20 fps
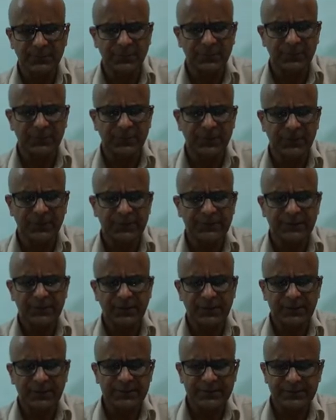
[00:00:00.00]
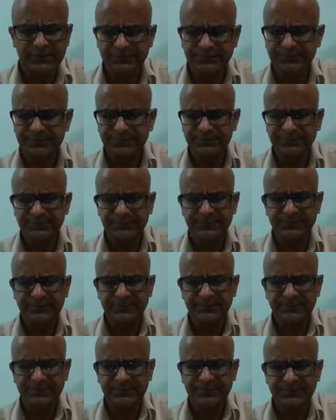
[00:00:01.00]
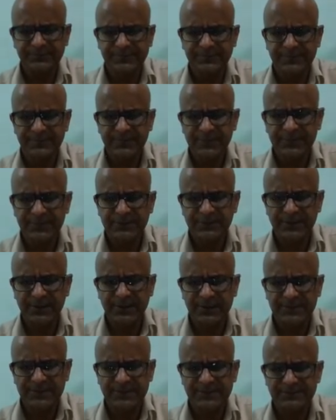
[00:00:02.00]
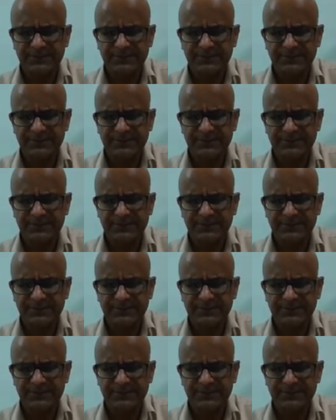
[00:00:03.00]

worked hard so that